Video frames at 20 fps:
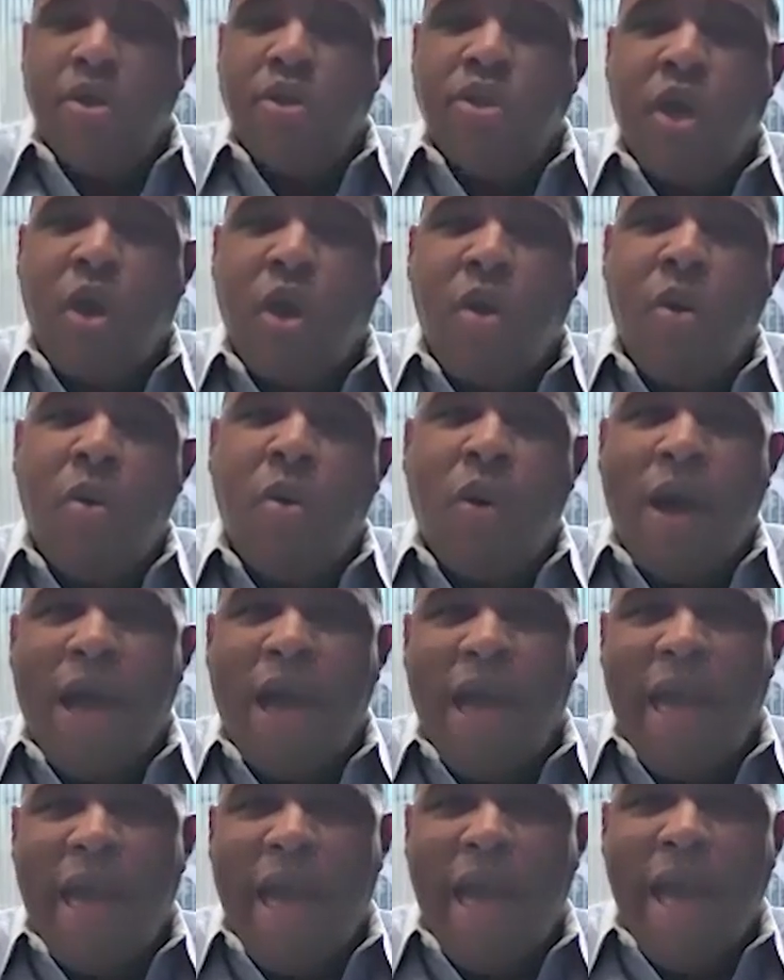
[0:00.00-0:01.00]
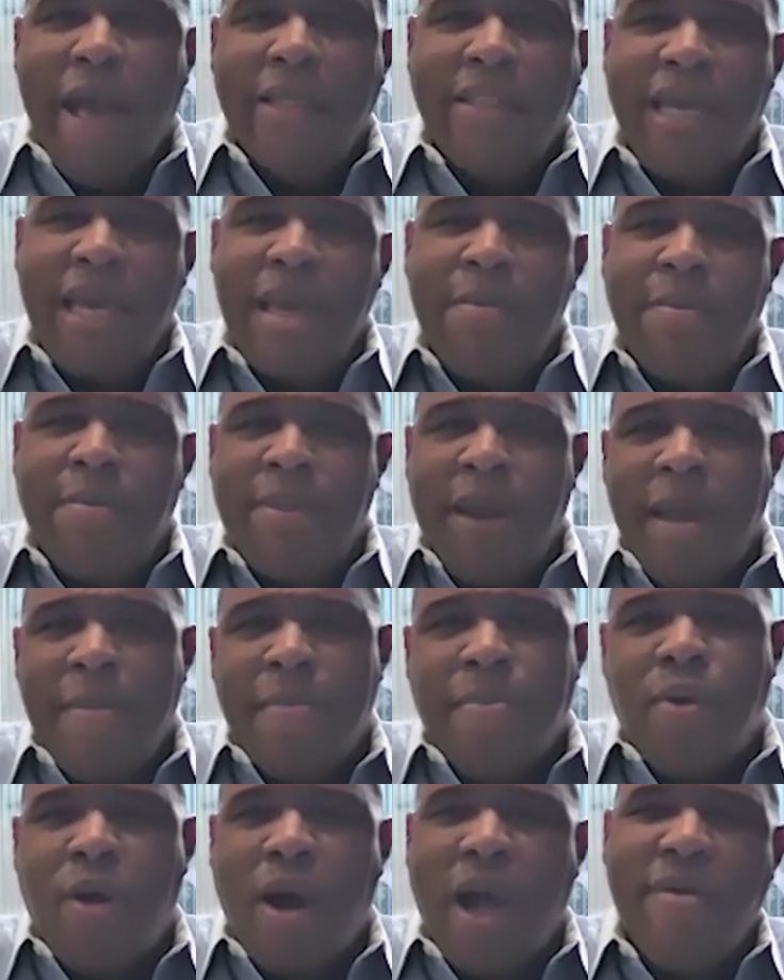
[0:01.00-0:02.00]
So, as a,
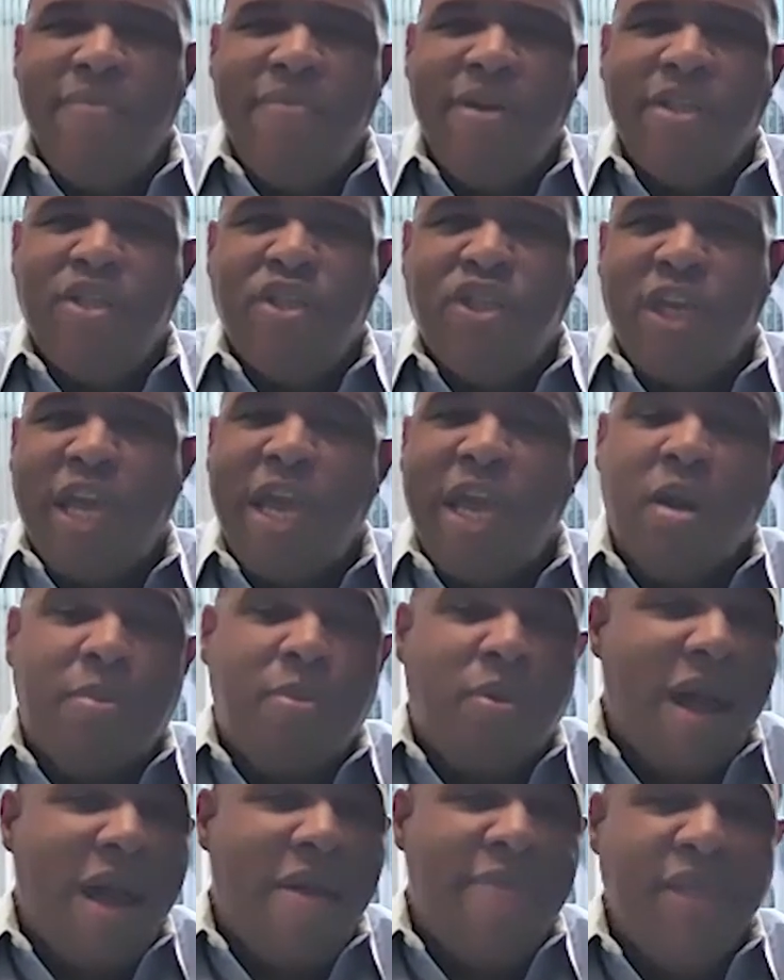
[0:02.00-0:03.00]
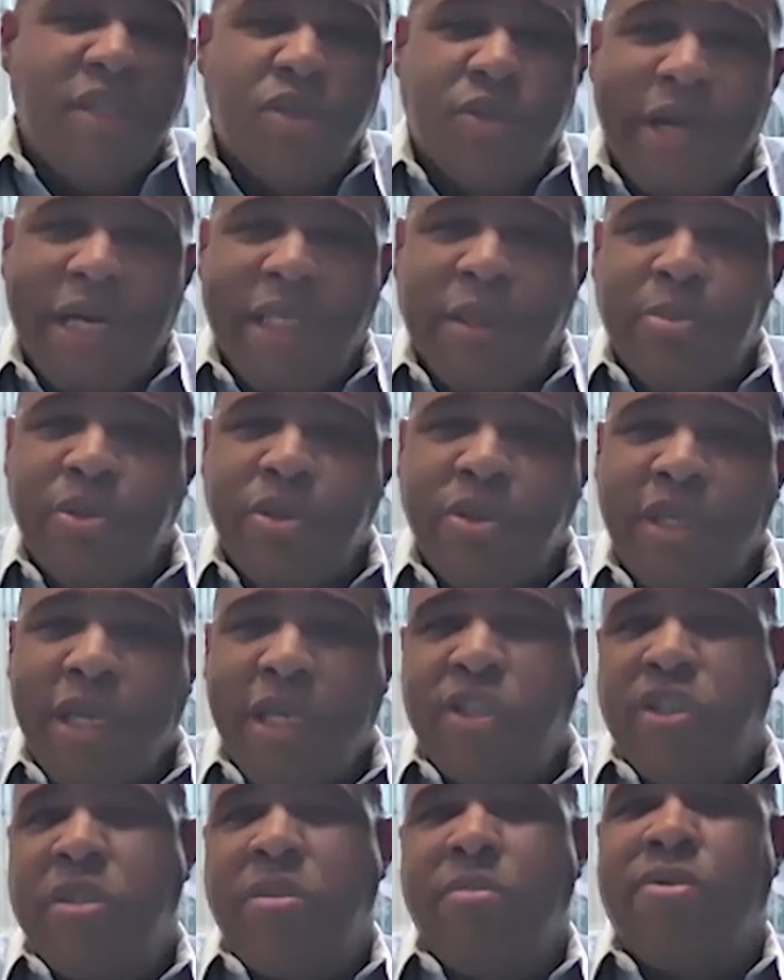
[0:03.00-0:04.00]
a private jet or private
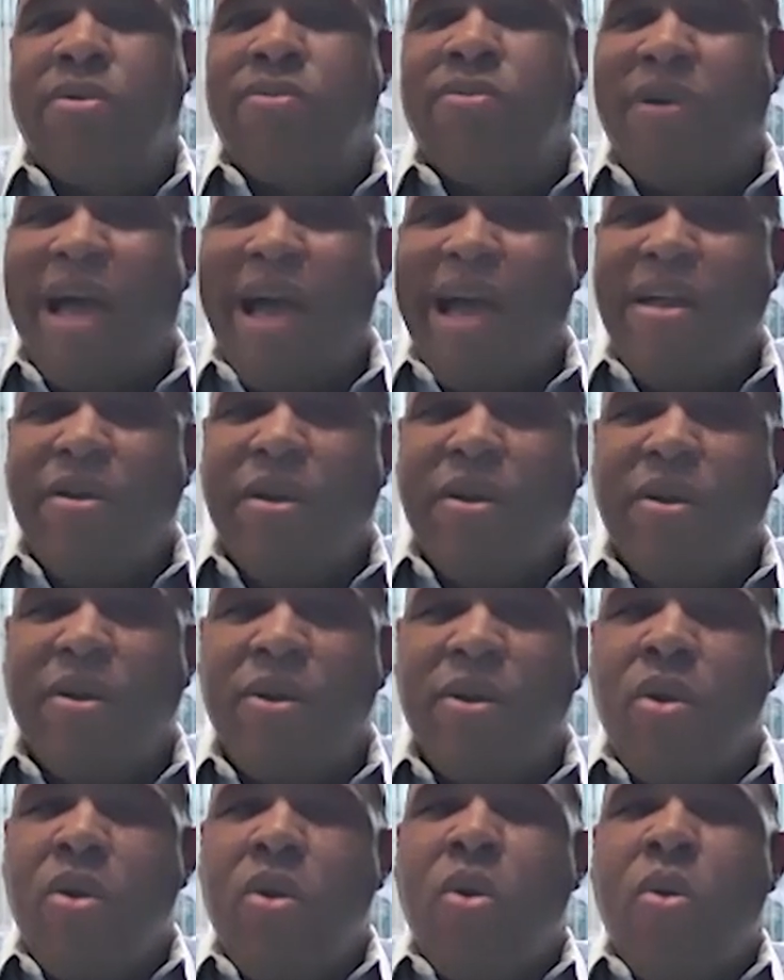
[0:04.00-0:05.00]
transportation provider,